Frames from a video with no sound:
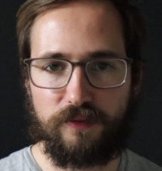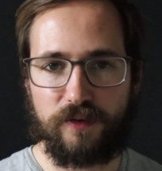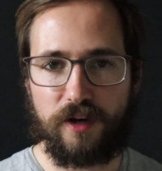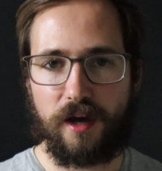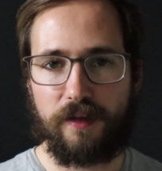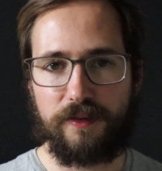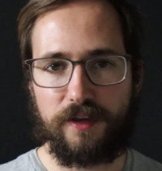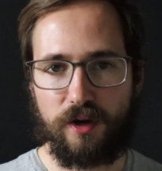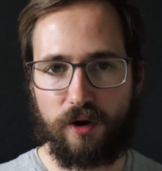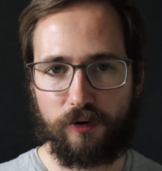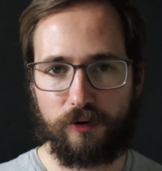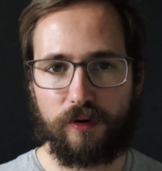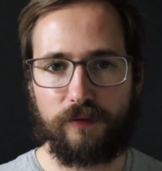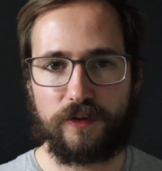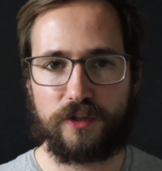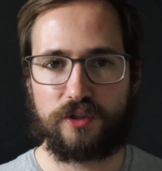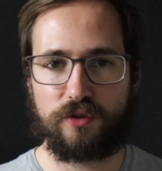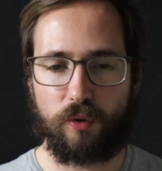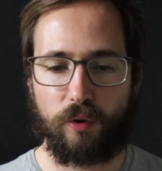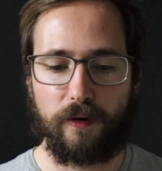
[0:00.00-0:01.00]
you've got the owner of
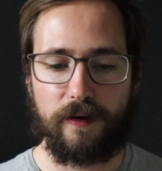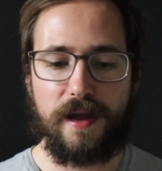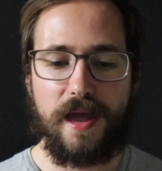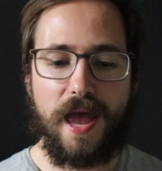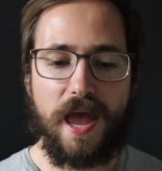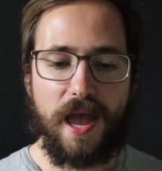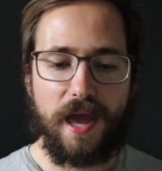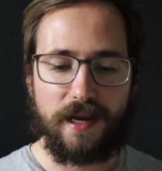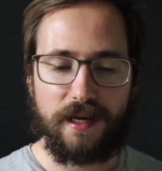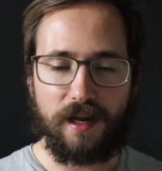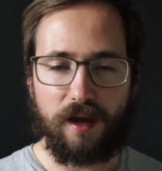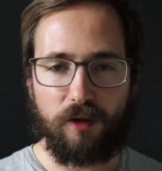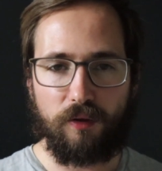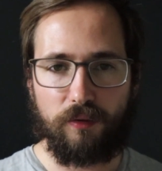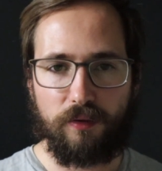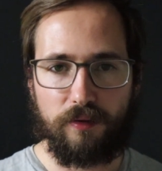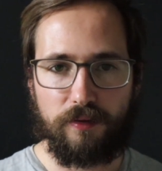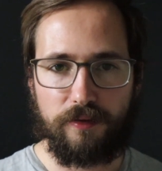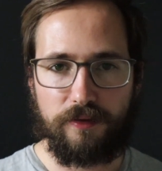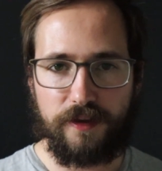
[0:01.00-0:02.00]
a store.
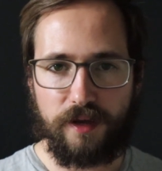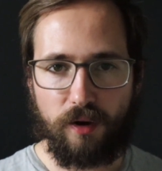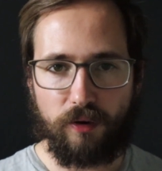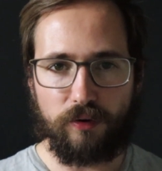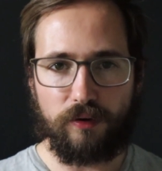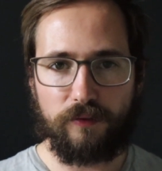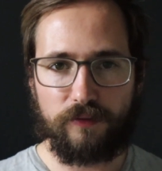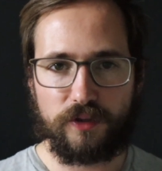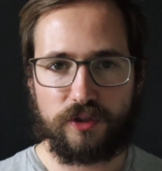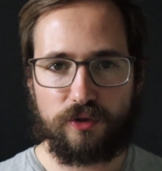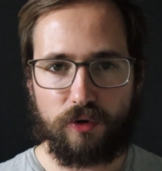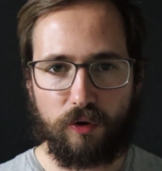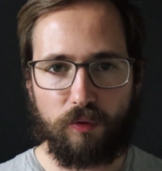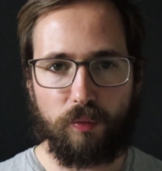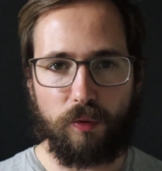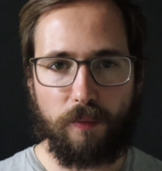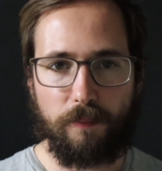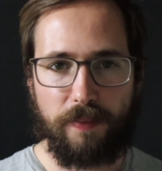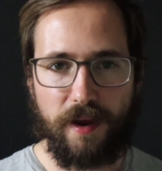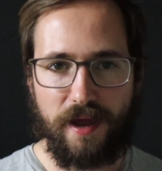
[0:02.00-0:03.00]
Now, the owner of a store
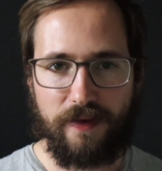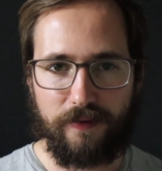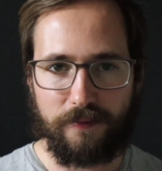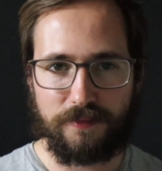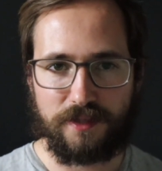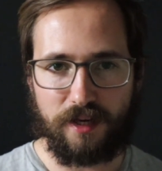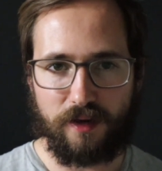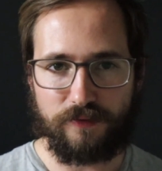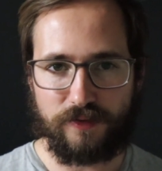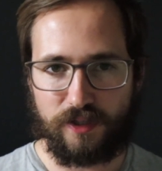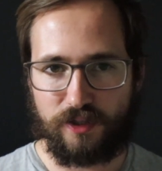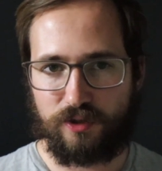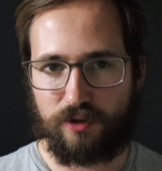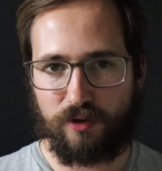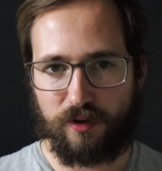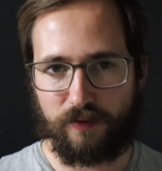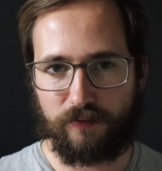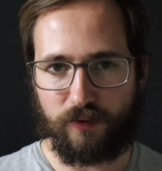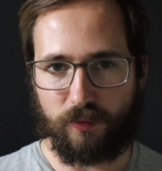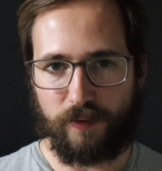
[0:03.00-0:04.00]
will pay themselves in
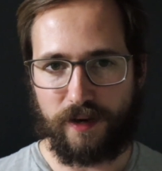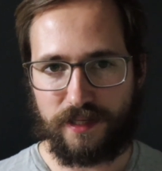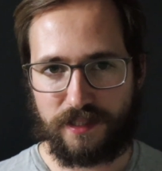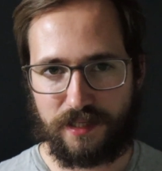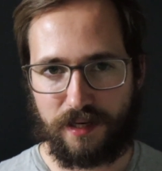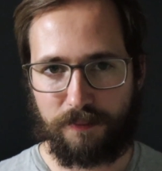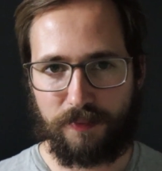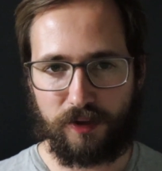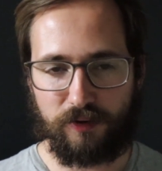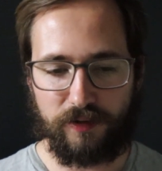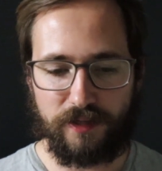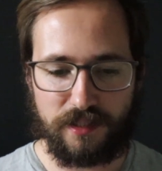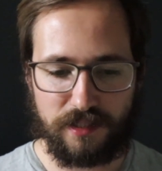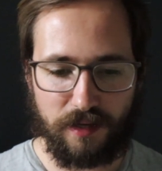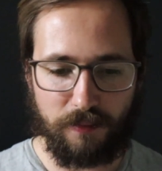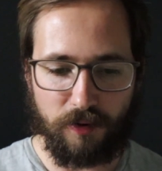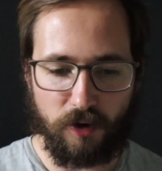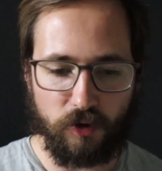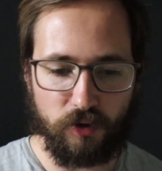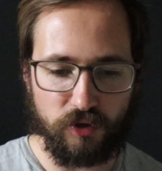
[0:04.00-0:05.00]
two different ways typically.
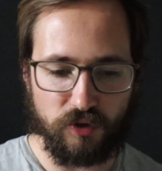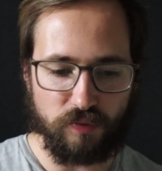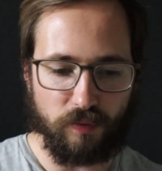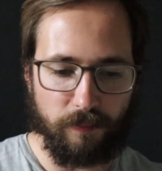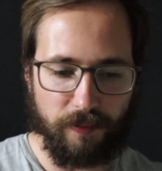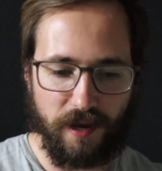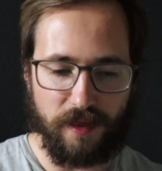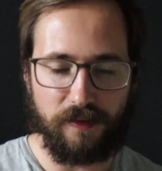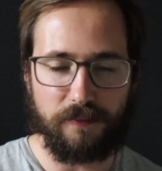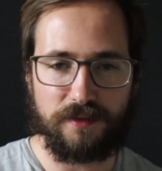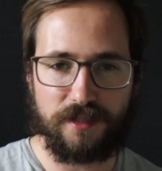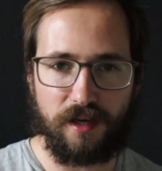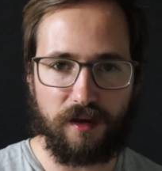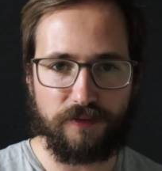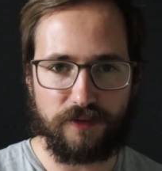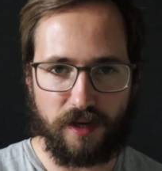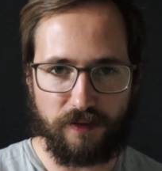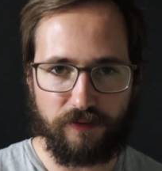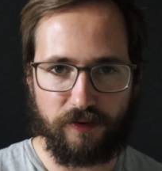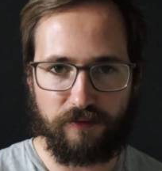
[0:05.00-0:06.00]
Some owners will pay
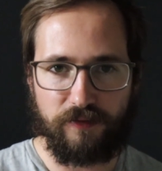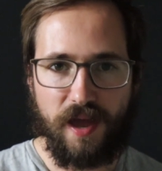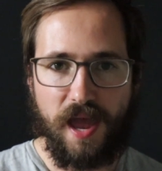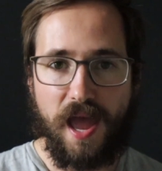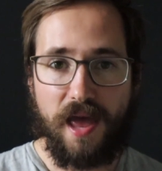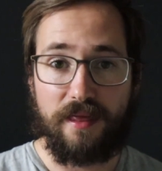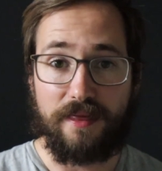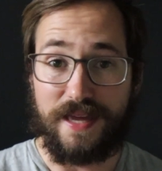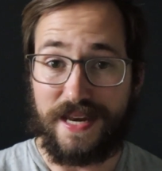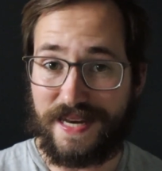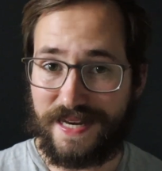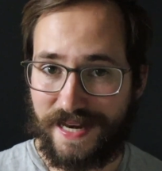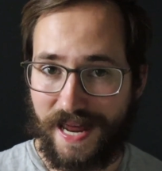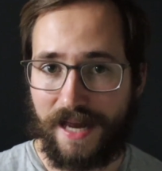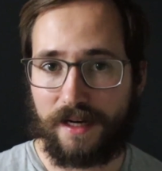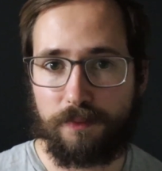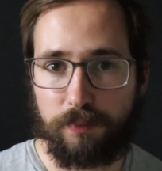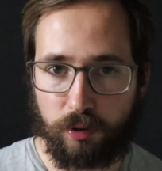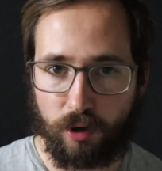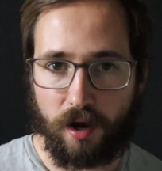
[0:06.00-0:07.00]
themselves off of the
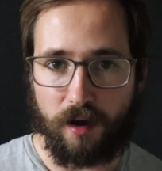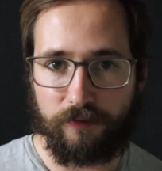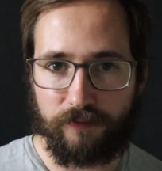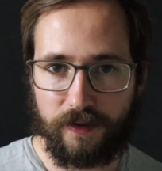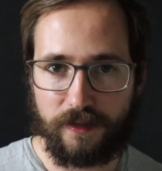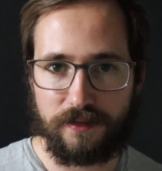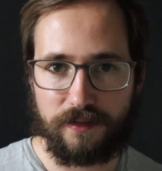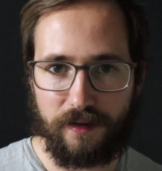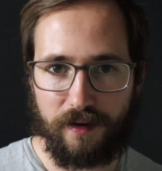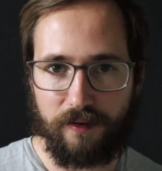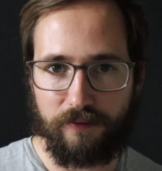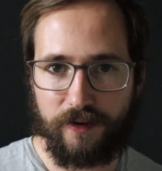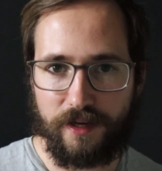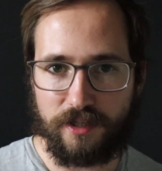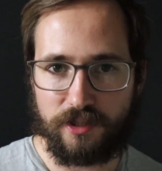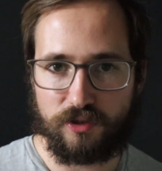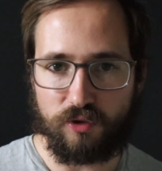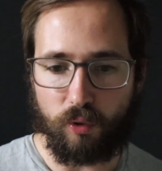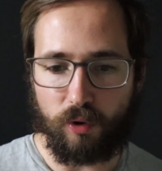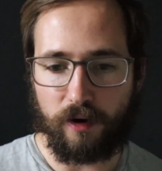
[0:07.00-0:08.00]
net profit of a
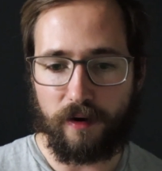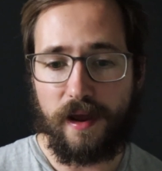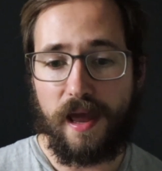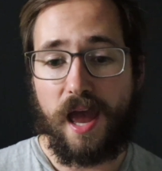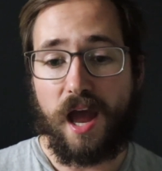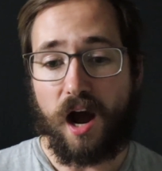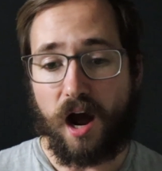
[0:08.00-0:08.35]
store.